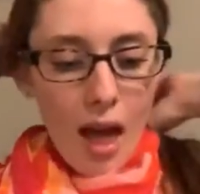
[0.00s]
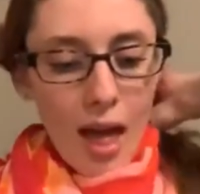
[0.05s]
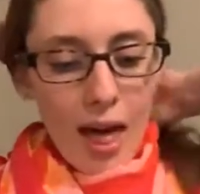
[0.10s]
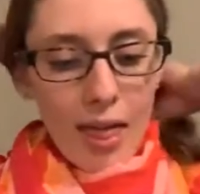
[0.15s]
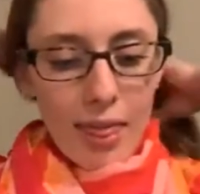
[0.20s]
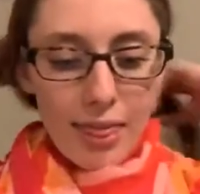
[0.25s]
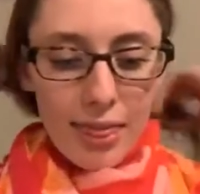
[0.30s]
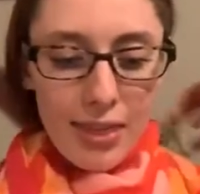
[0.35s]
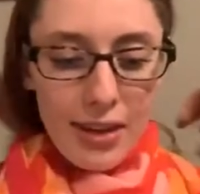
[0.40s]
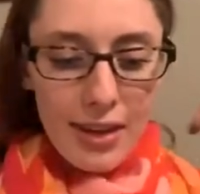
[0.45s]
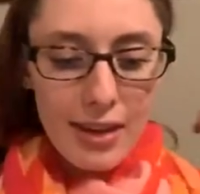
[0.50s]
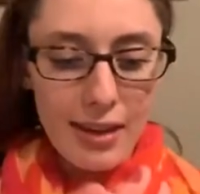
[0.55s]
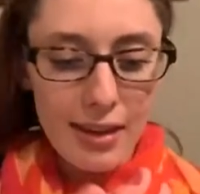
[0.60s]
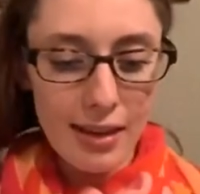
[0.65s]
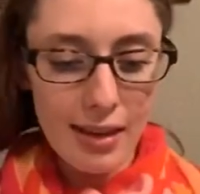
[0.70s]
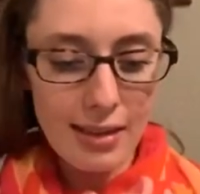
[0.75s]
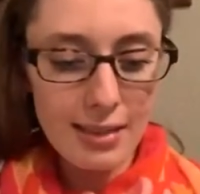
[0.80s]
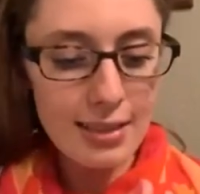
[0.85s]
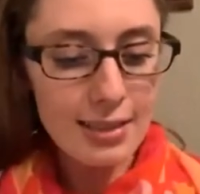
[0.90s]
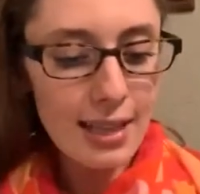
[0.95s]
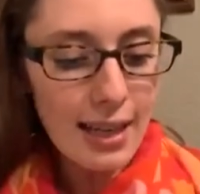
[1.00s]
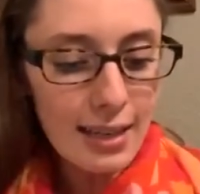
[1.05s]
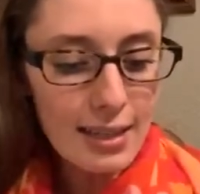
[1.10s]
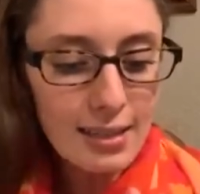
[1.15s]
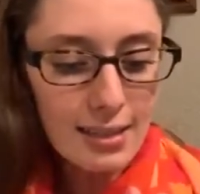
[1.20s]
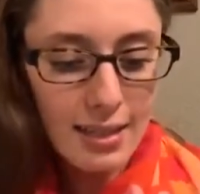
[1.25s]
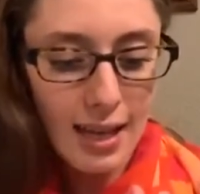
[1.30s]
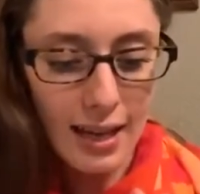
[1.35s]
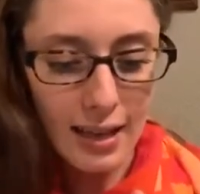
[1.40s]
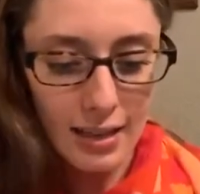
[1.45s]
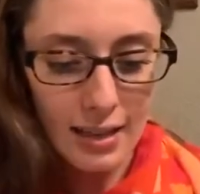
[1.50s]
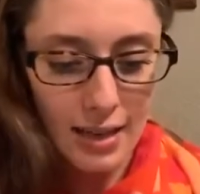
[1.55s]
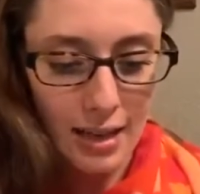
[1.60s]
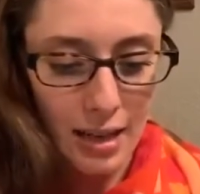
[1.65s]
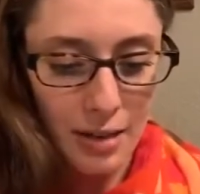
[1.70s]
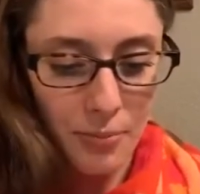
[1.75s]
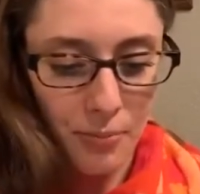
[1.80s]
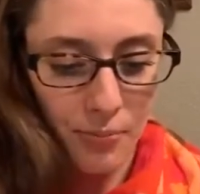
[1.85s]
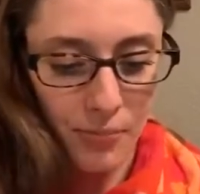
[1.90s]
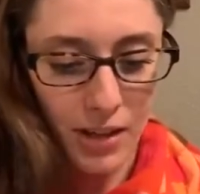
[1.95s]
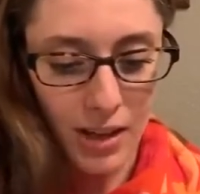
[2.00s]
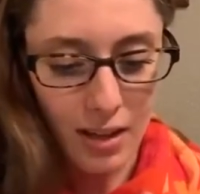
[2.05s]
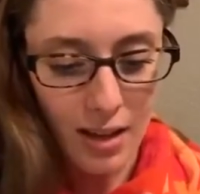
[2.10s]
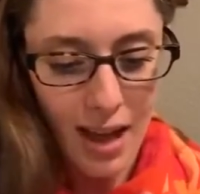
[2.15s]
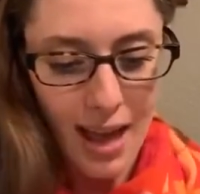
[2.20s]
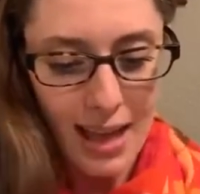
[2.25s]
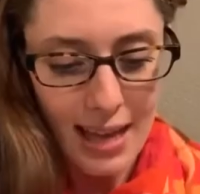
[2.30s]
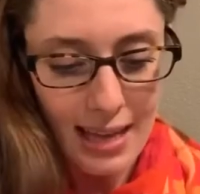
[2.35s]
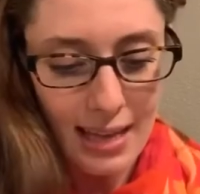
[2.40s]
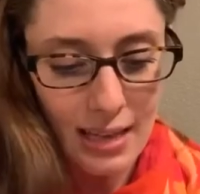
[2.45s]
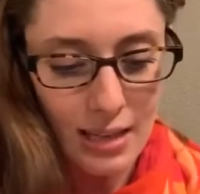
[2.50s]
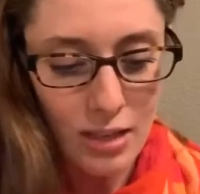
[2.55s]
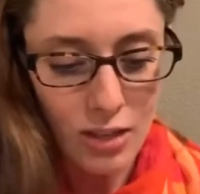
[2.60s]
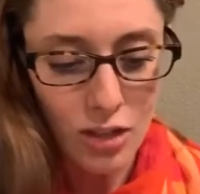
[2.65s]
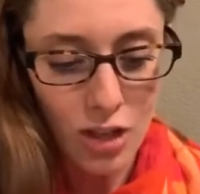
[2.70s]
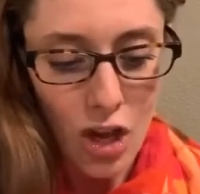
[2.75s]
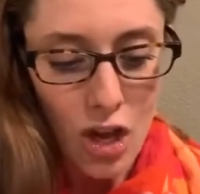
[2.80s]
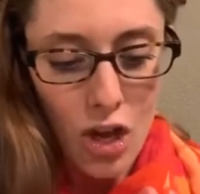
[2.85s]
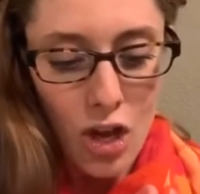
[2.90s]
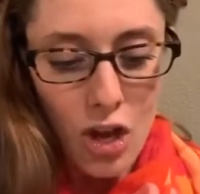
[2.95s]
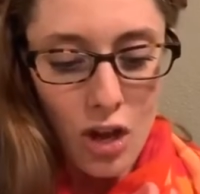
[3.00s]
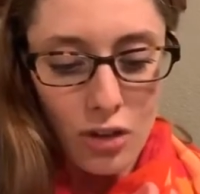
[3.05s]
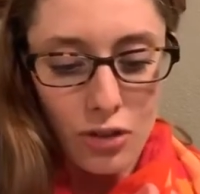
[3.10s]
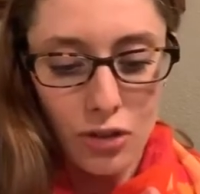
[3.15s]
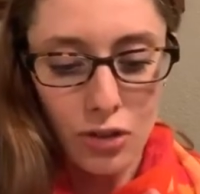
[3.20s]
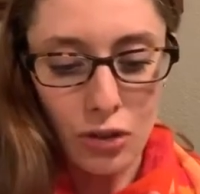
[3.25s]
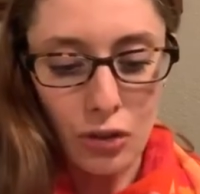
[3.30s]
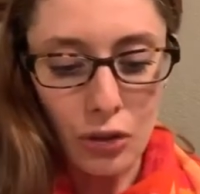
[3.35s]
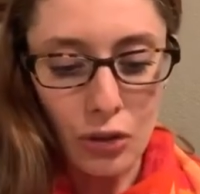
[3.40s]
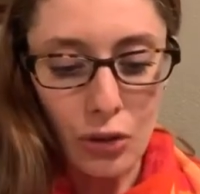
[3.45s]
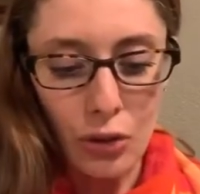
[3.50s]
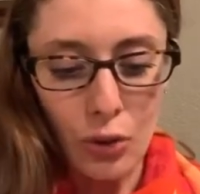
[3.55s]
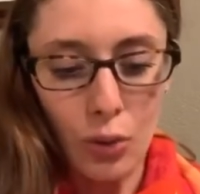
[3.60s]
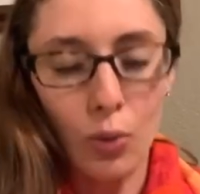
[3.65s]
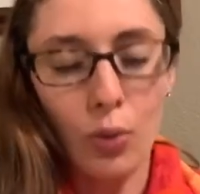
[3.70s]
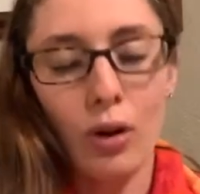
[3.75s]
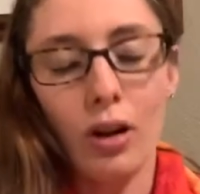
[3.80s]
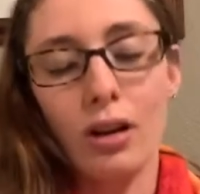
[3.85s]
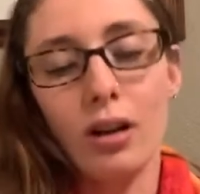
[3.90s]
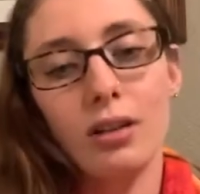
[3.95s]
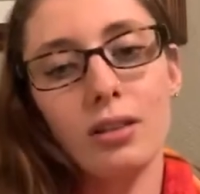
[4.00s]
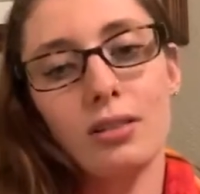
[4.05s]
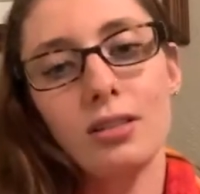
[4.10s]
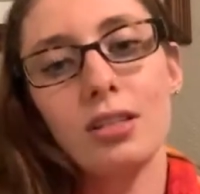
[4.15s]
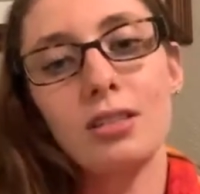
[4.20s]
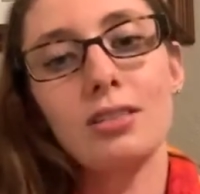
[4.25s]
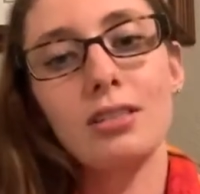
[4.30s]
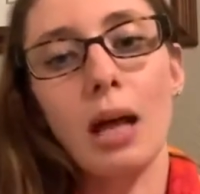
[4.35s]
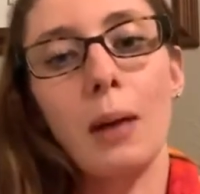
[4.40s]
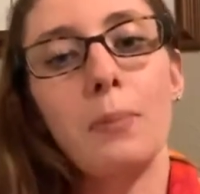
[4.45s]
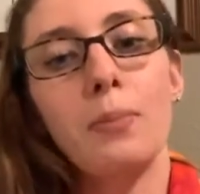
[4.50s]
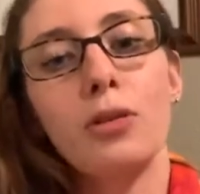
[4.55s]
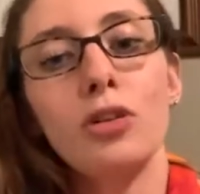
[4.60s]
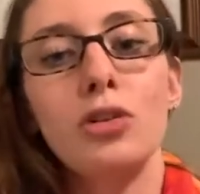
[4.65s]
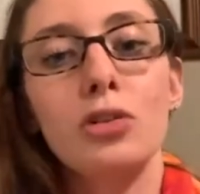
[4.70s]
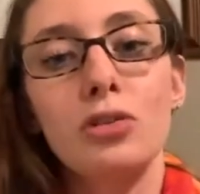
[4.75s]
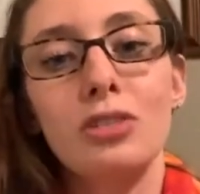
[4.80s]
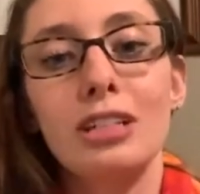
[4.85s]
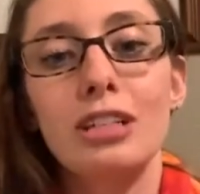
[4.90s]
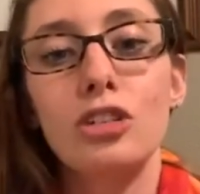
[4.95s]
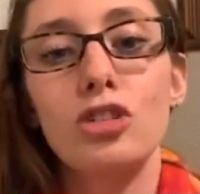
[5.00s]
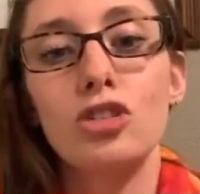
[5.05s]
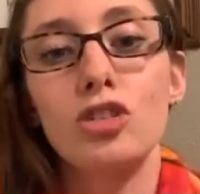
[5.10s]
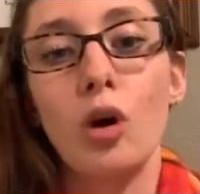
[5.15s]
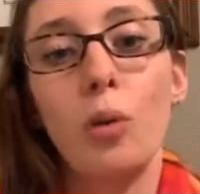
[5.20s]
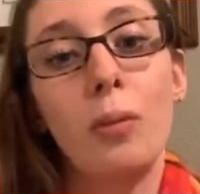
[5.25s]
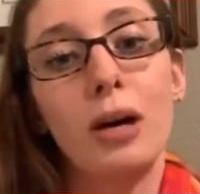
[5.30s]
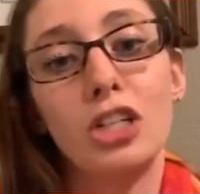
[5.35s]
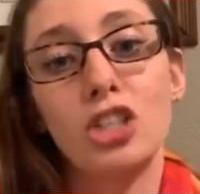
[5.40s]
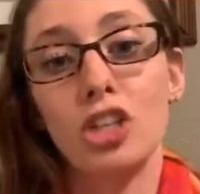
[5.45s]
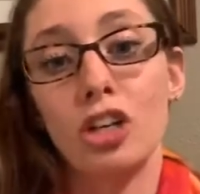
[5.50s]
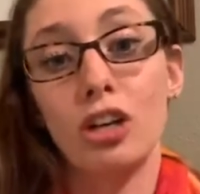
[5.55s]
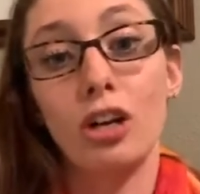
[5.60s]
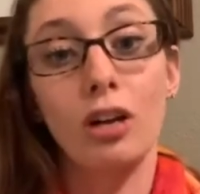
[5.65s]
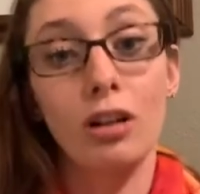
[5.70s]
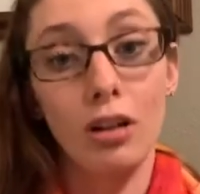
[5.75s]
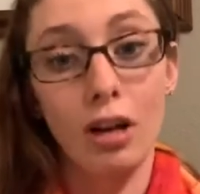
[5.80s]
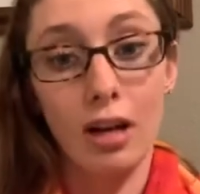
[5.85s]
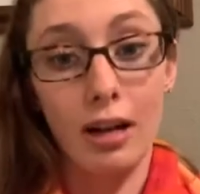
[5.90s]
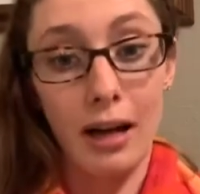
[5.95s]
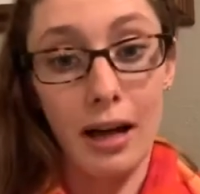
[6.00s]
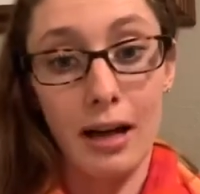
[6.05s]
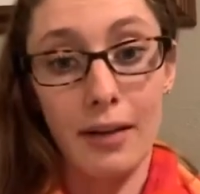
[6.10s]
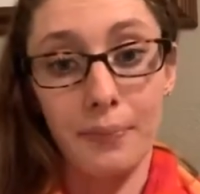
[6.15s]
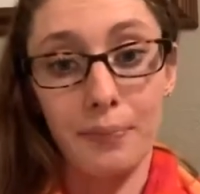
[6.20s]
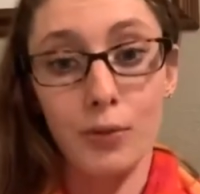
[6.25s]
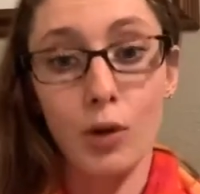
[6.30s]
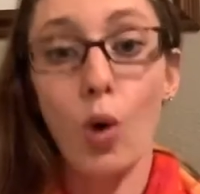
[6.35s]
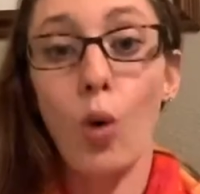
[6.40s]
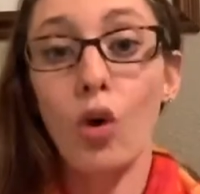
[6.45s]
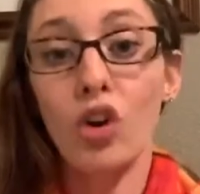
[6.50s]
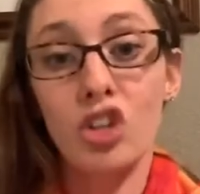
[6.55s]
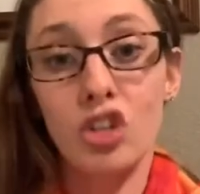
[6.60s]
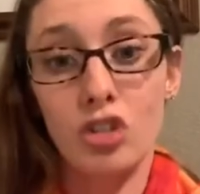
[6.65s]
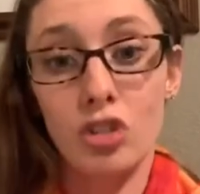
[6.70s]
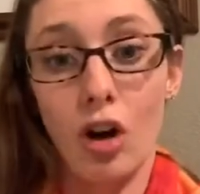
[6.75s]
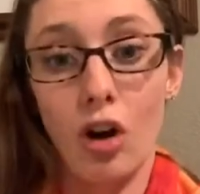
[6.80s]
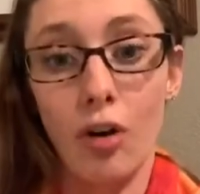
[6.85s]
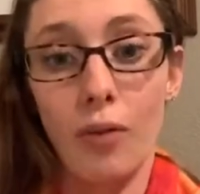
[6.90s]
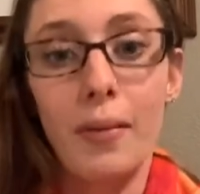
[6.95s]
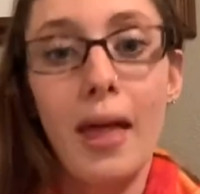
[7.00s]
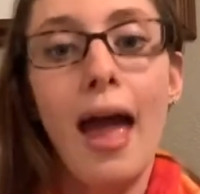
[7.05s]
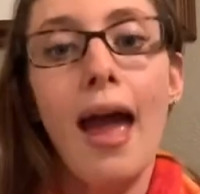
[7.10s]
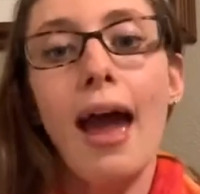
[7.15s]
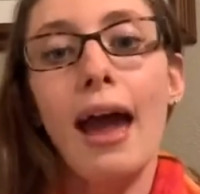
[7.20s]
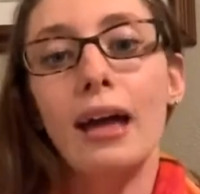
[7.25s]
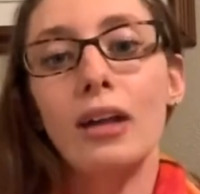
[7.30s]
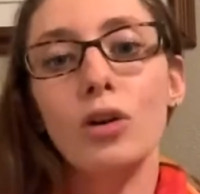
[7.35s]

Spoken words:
The second technique is to stop producing so much cortisol. And